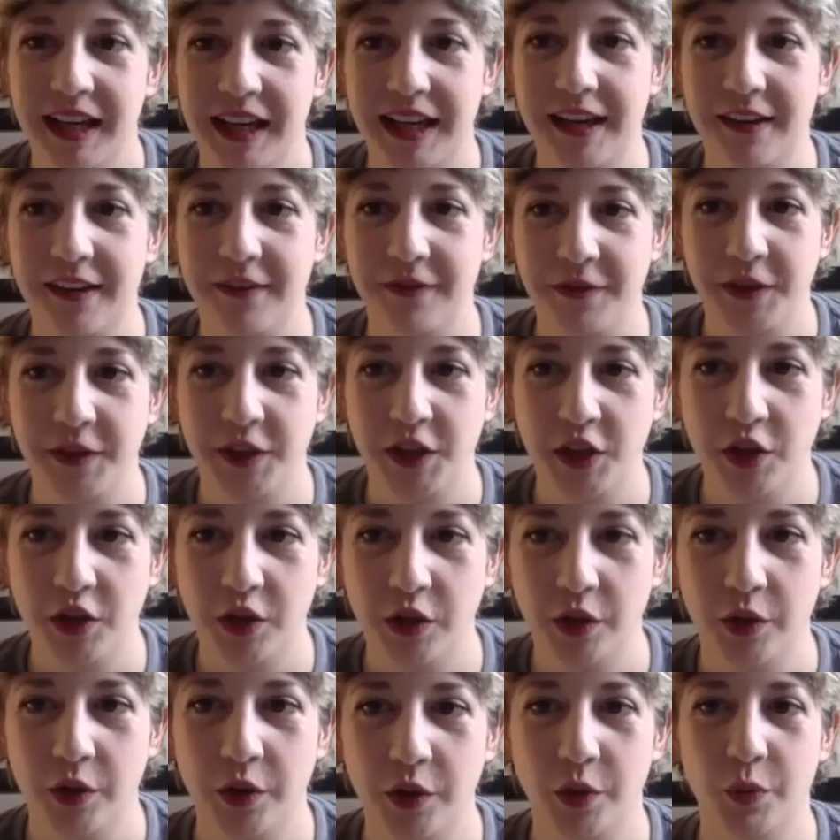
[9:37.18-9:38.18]
if
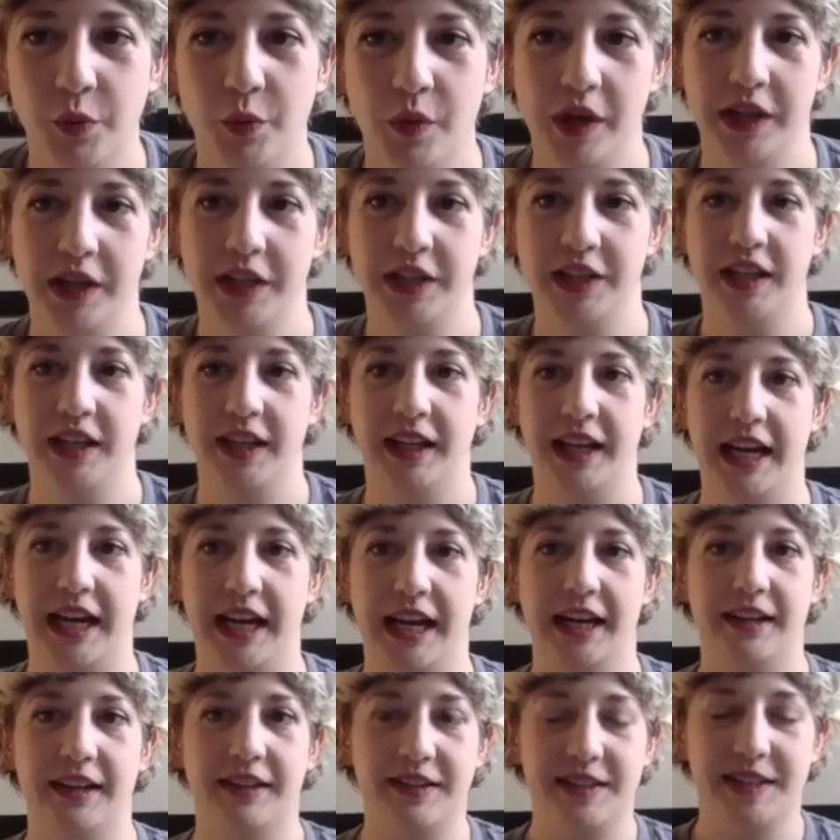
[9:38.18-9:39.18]
you want to
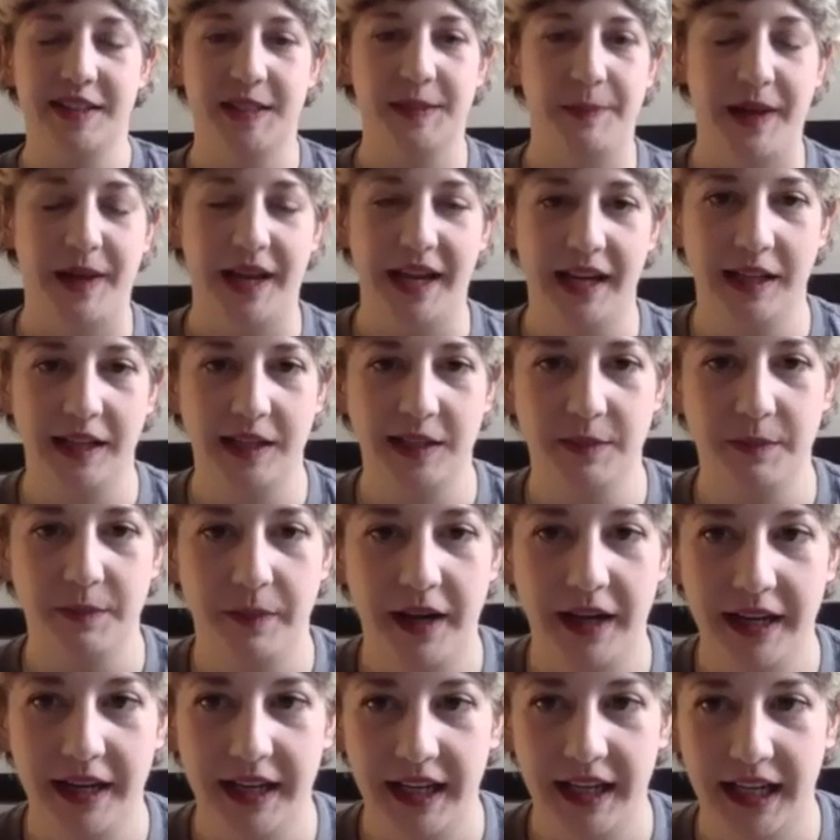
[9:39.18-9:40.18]
like spend
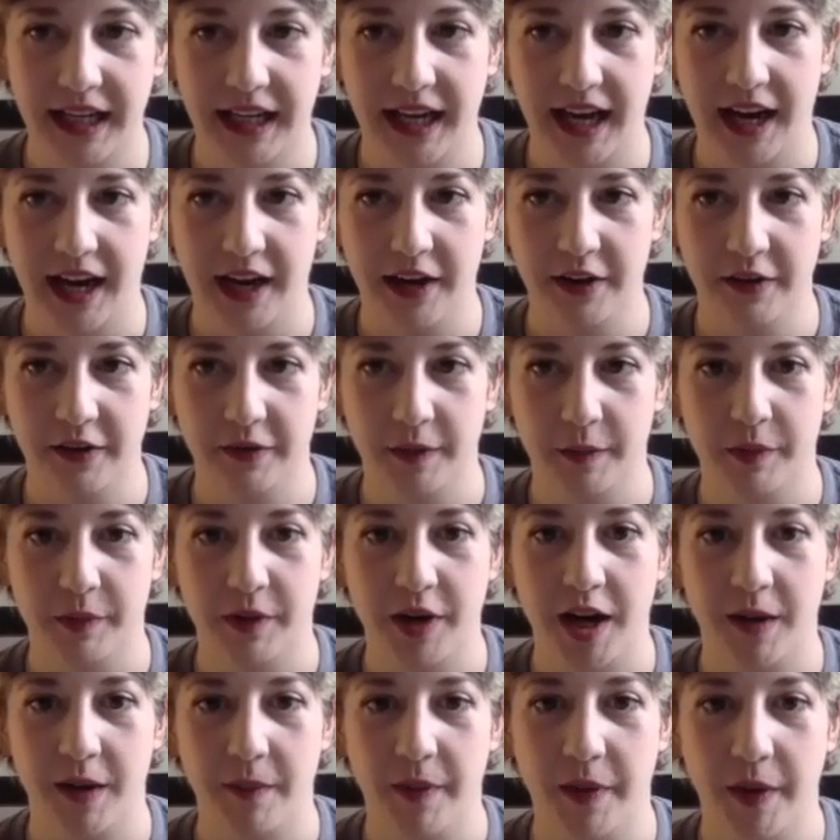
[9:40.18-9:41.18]
money out of the
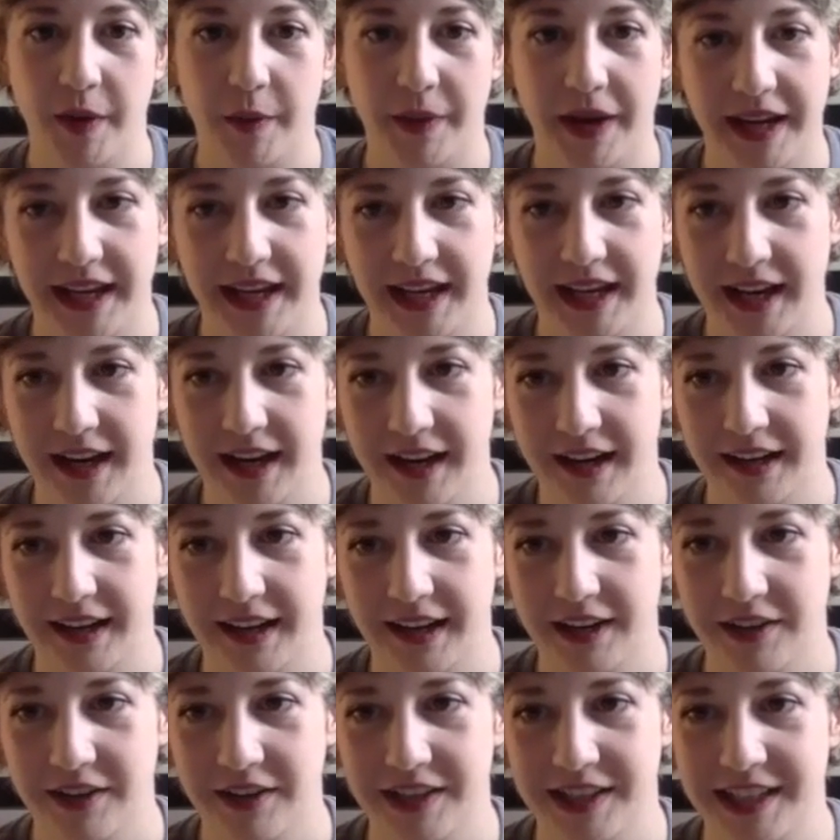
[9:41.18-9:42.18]
problem, I can't
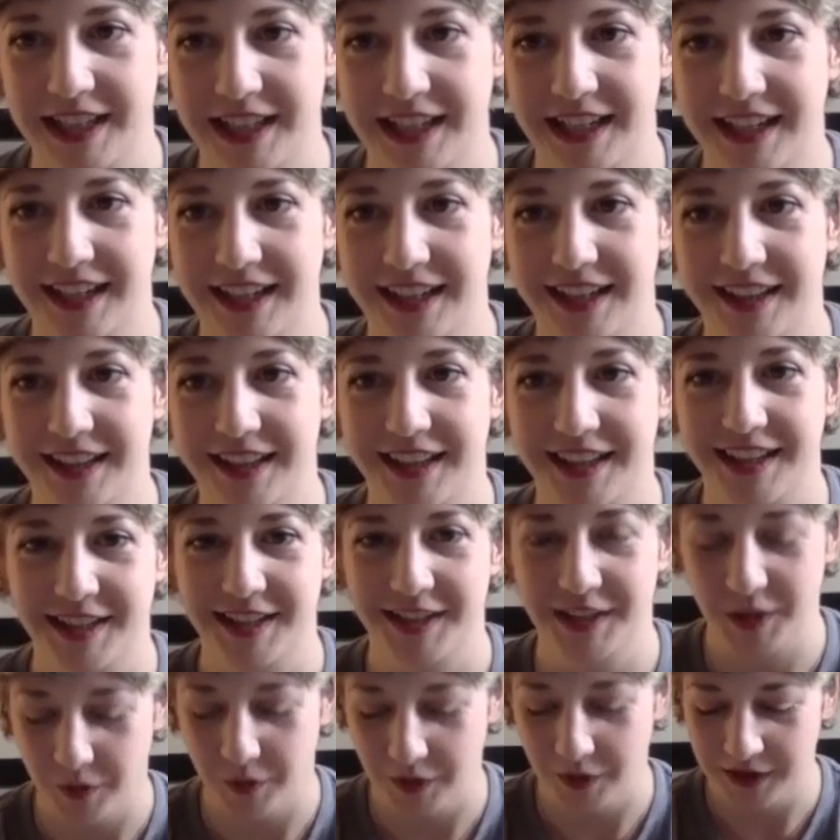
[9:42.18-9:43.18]
guarantee that this
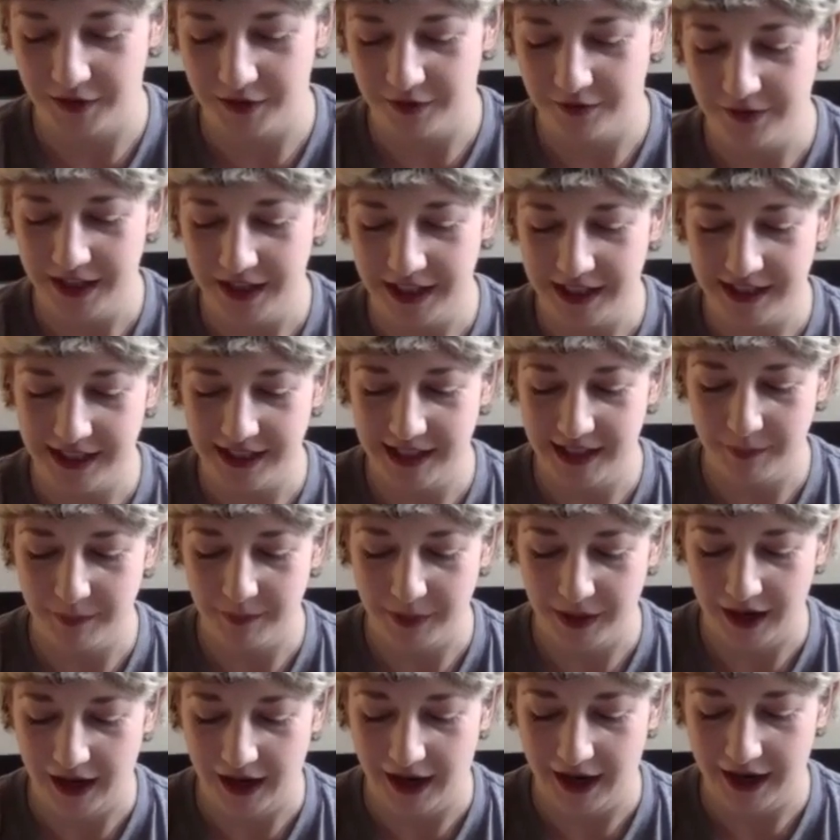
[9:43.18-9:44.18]
is going to fix it,
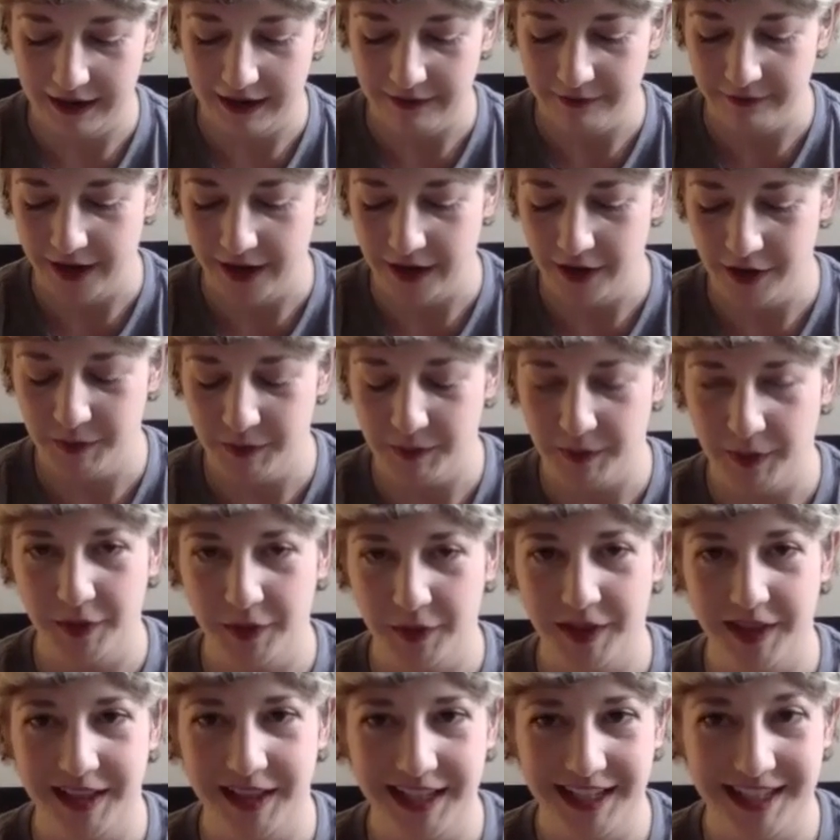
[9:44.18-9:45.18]
but I found both
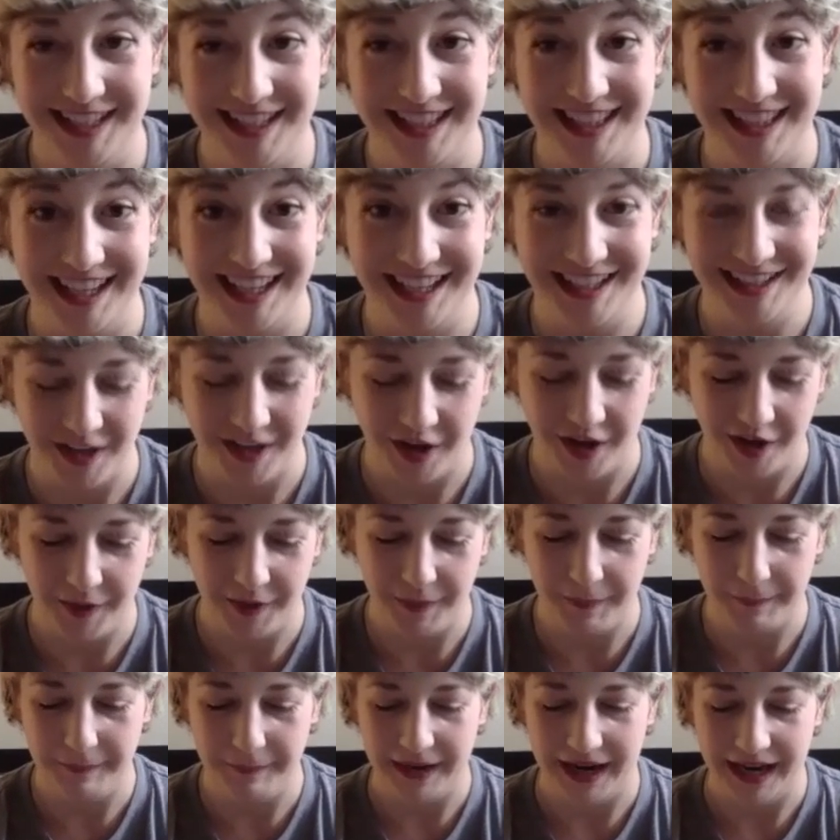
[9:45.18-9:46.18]
of these things
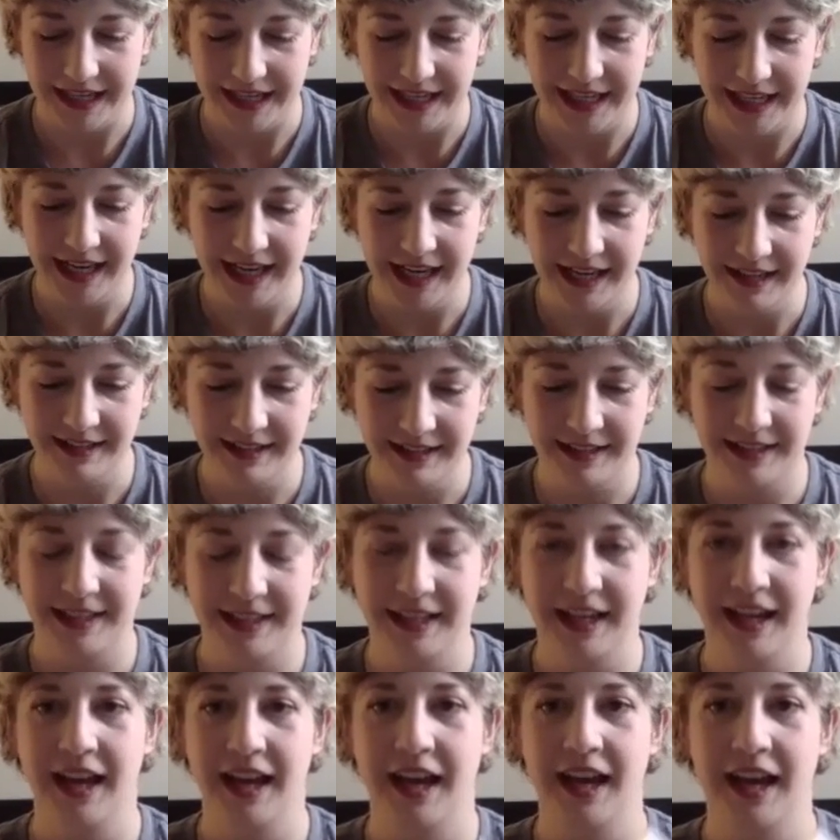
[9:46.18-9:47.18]
on Mighty Nest.
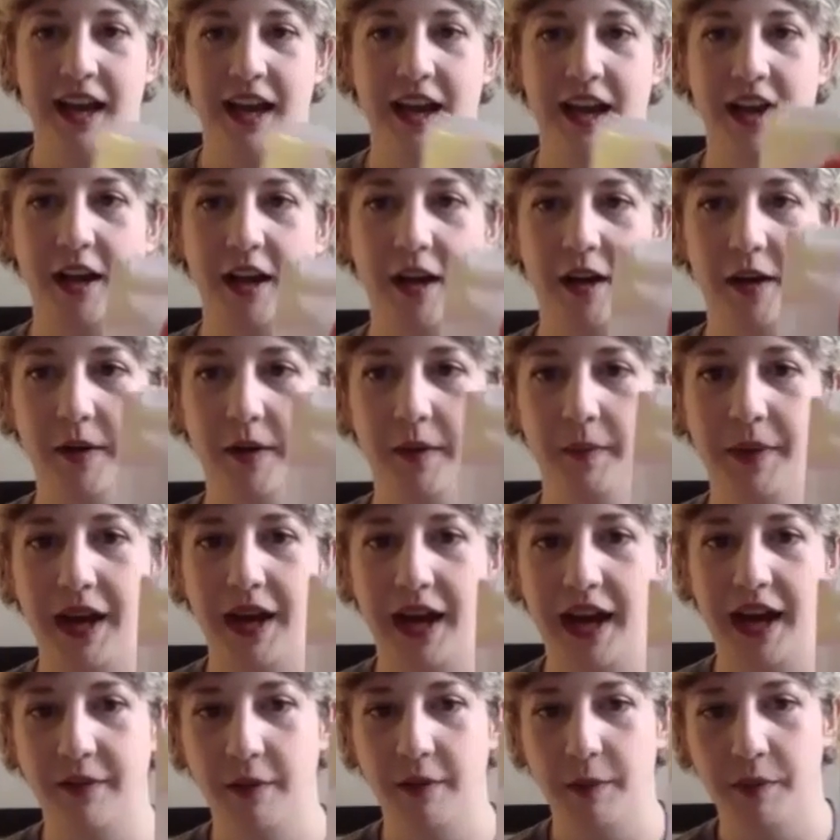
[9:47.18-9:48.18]
I
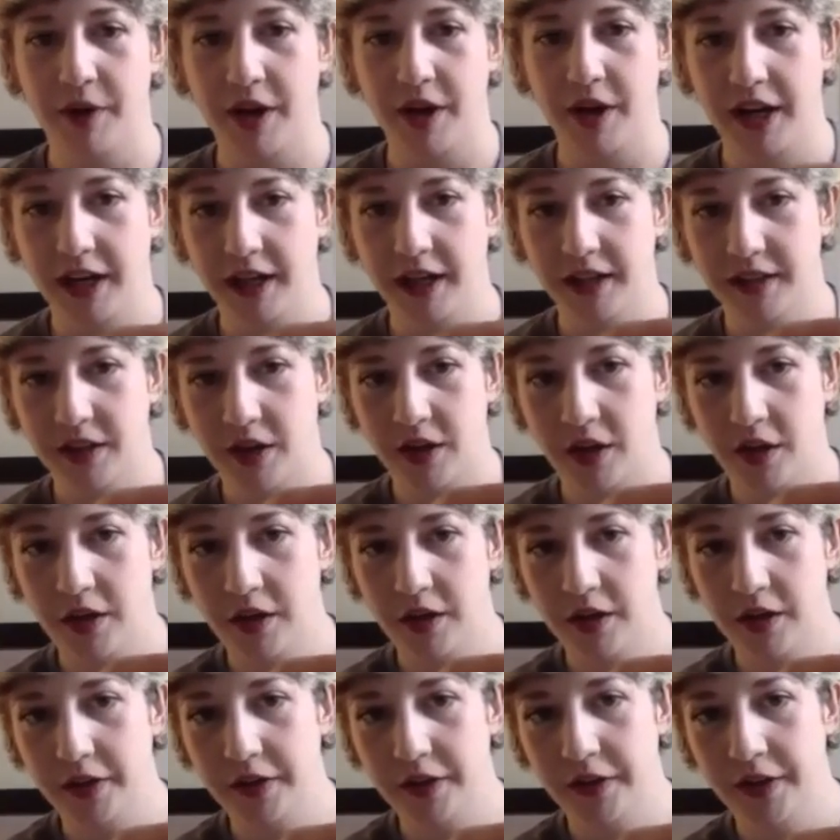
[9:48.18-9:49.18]
have a product
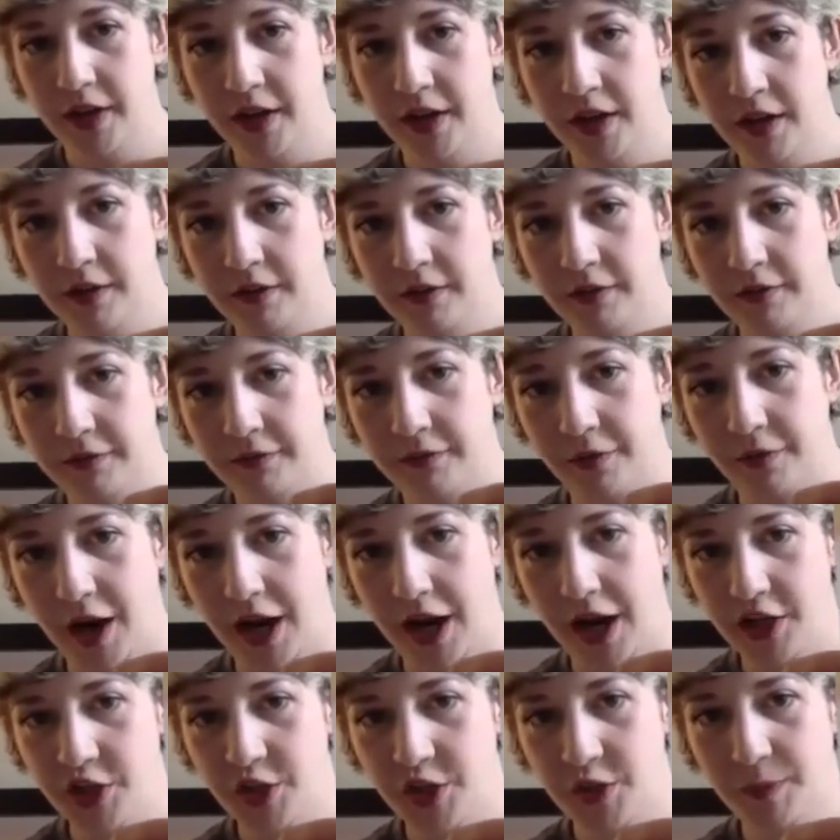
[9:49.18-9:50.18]
called
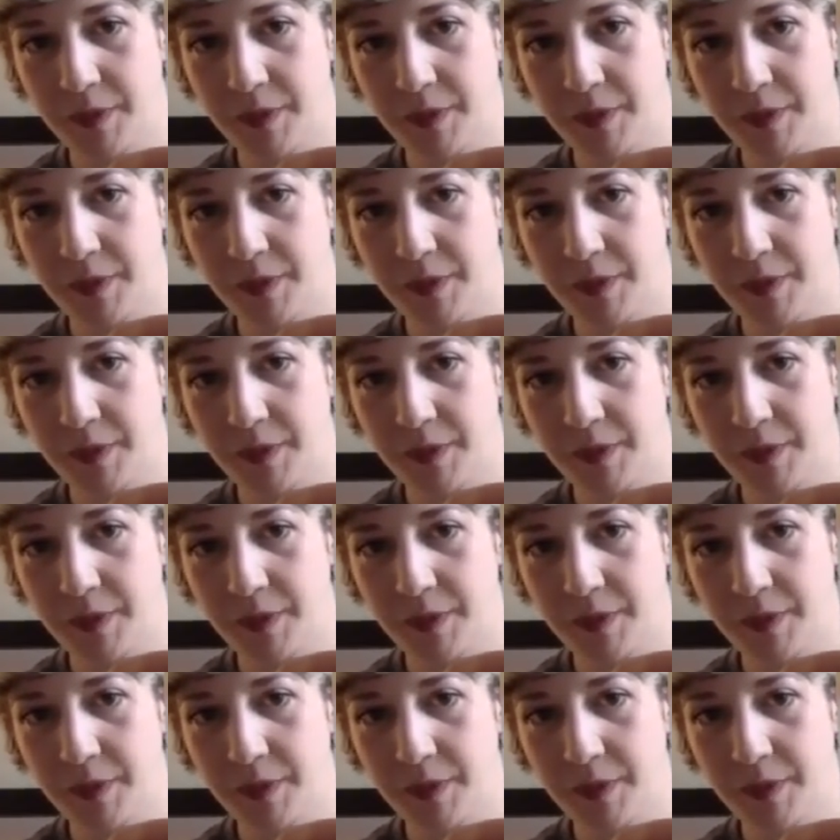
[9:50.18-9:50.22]
Fresh